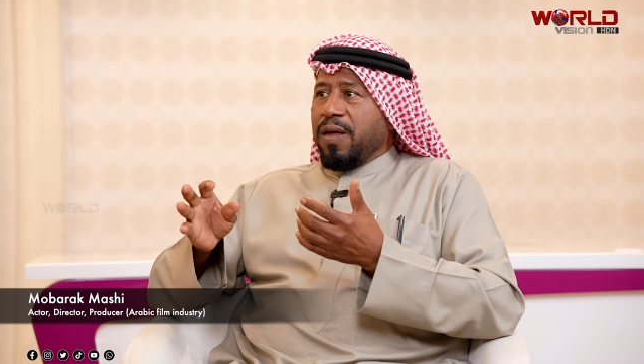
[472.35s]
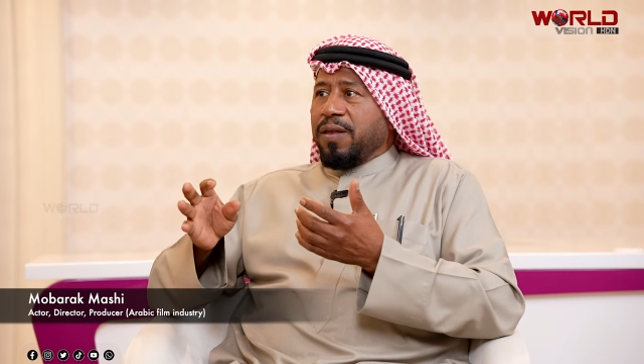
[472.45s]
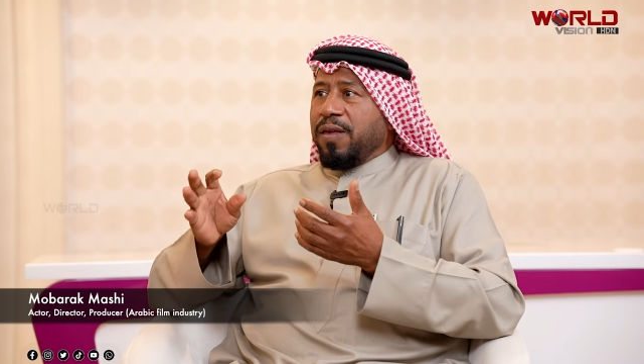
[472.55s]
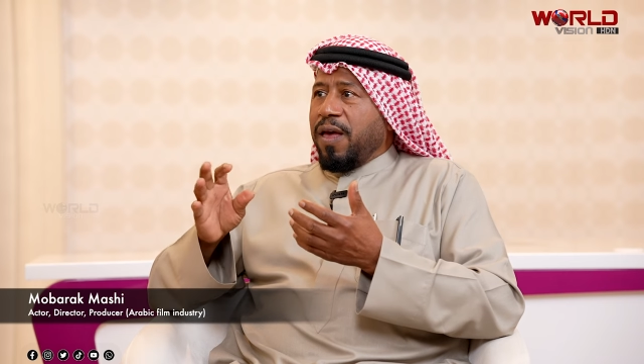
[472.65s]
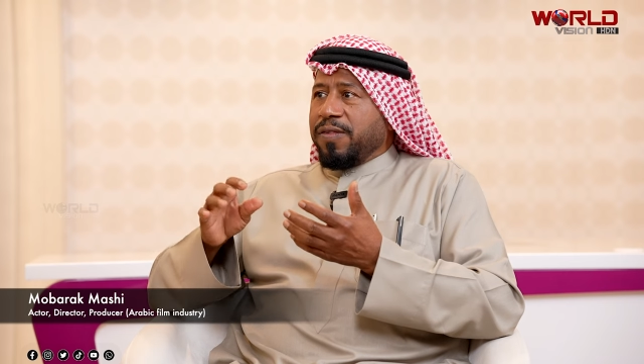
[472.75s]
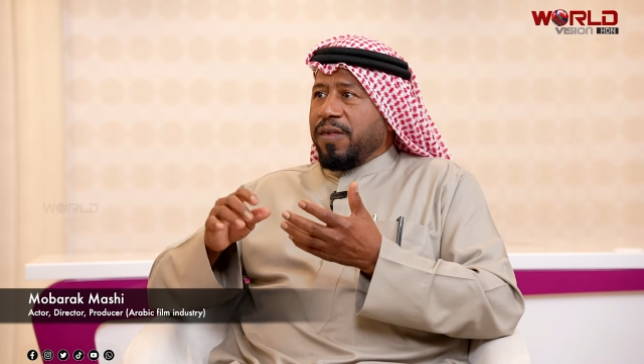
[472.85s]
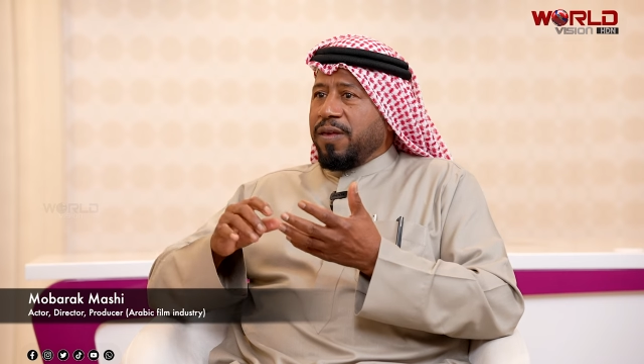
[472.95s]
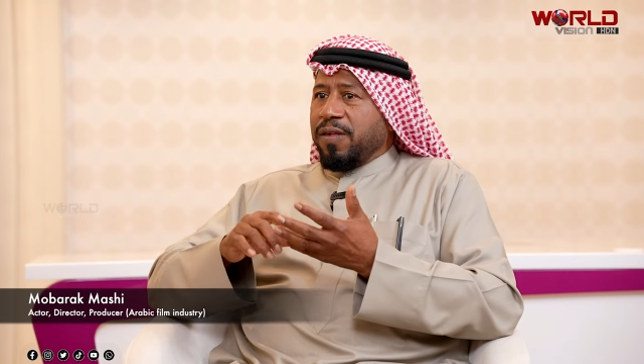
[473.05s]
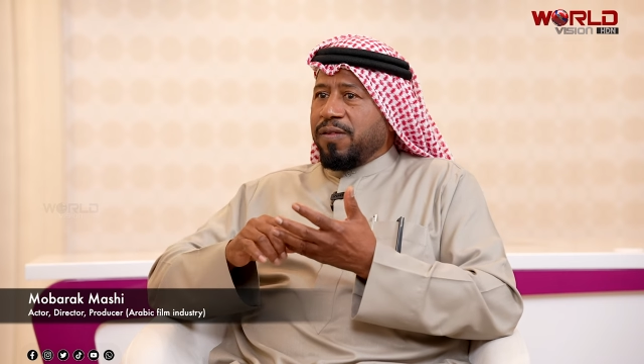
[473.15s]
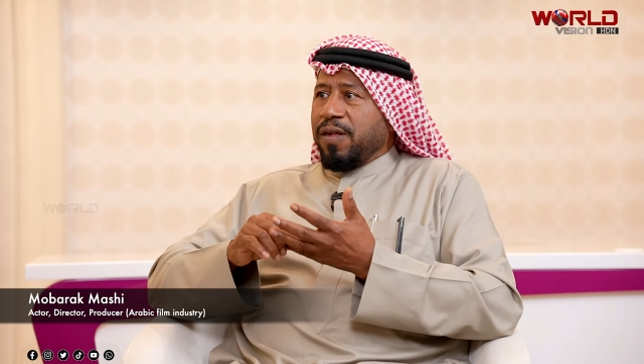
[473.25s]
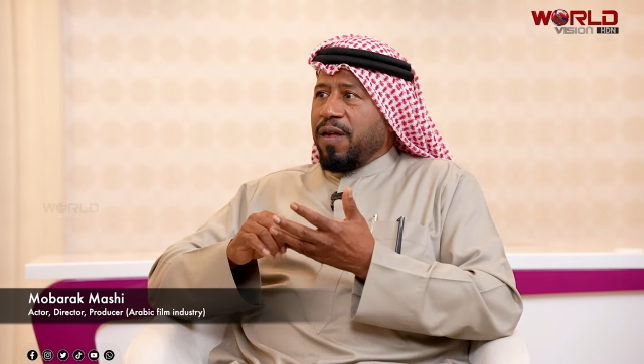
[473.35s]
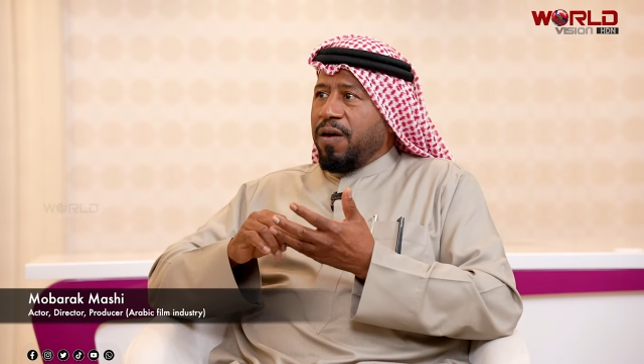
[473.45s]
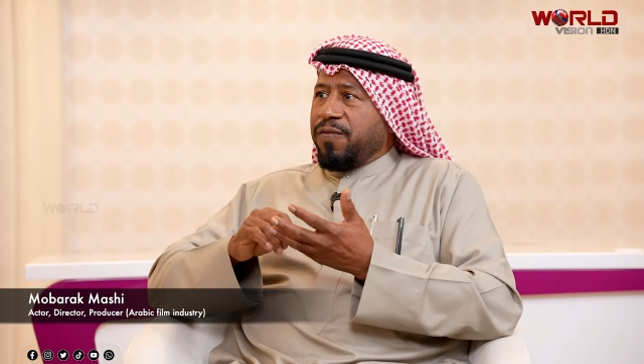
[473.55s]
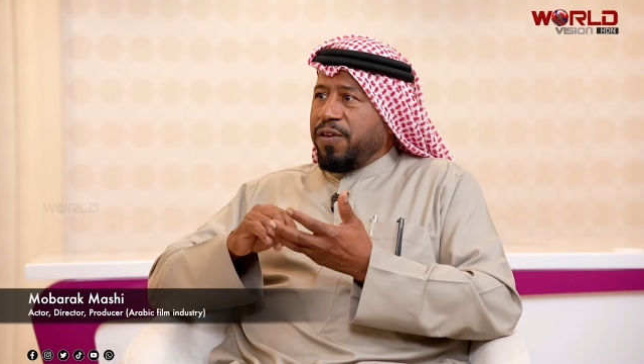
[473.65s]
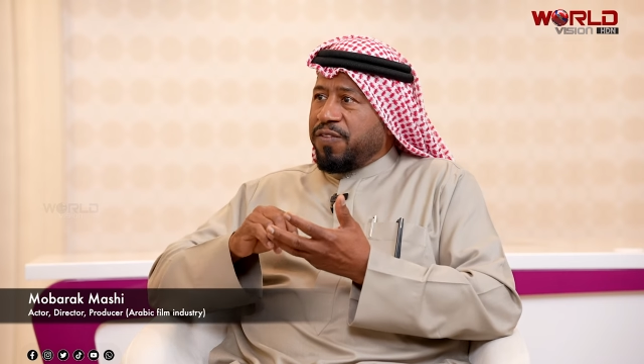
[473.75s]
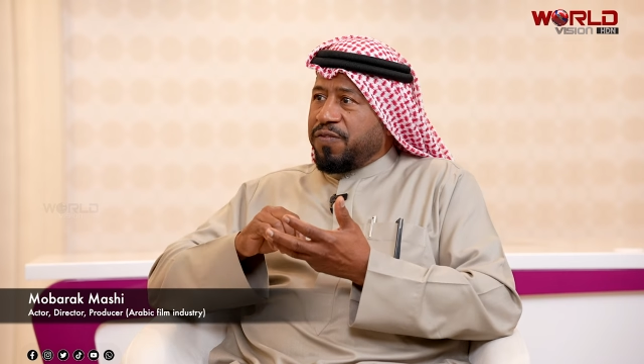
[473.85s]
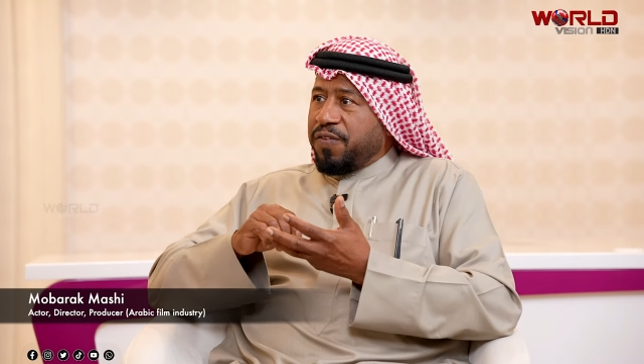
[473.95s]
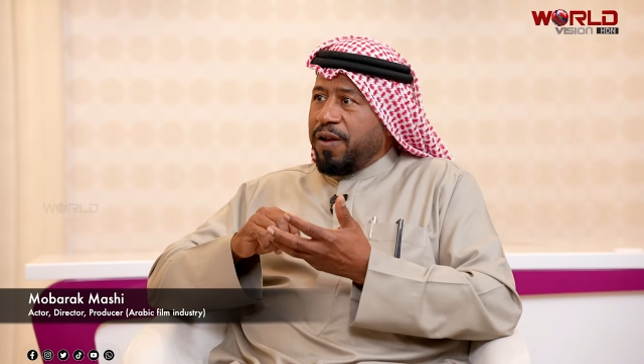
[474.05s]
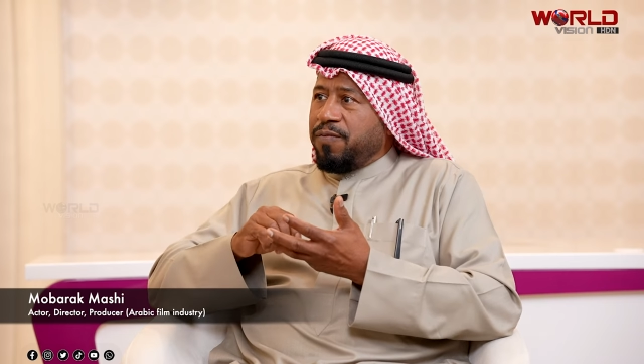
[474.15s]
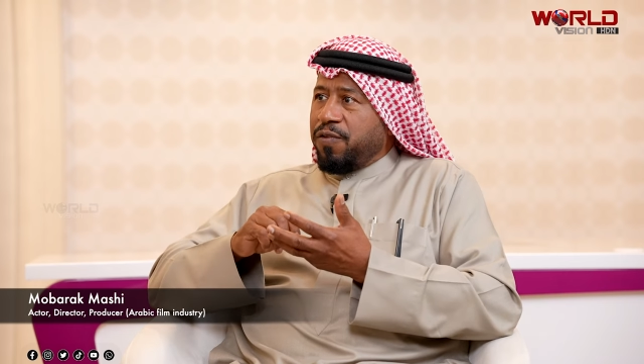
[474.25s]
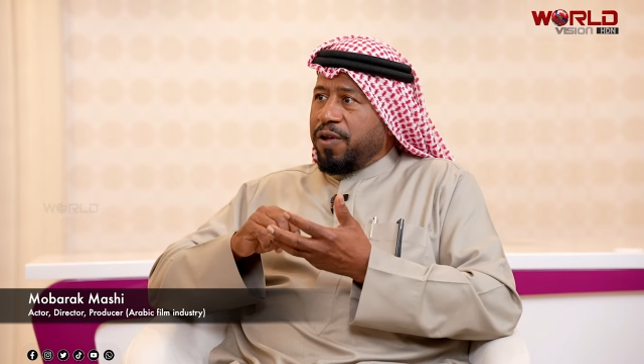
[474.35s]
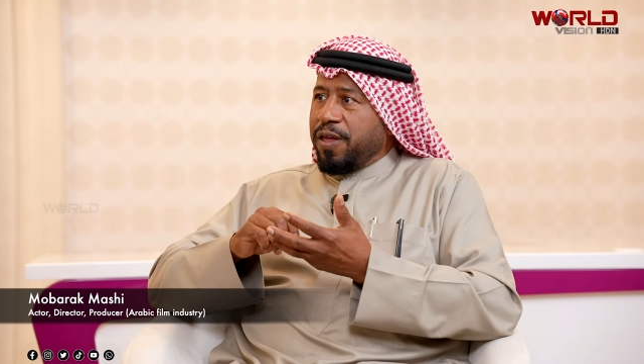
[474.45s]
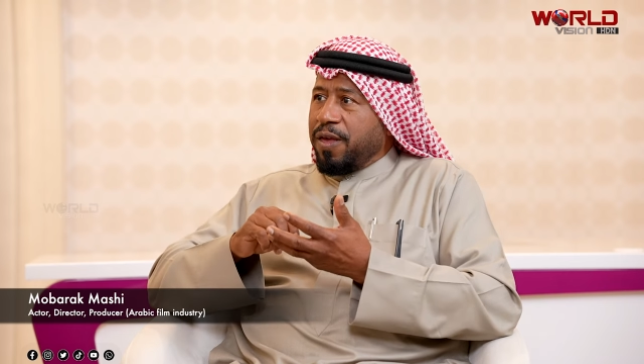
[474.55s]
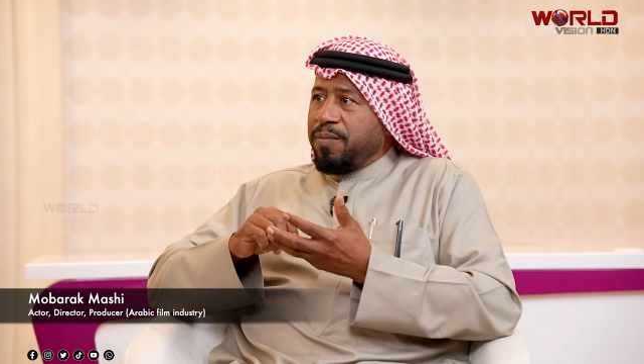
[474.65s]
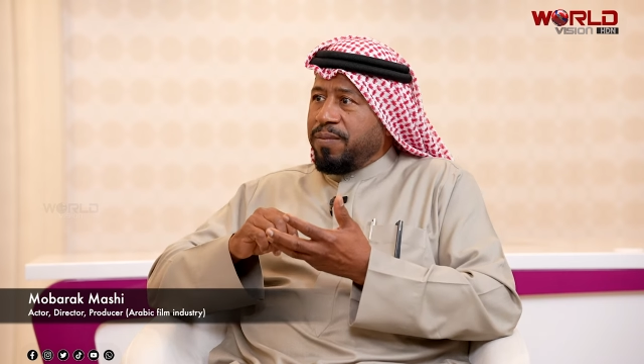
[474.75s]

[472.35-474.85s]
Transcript: And I think it's a first film for him.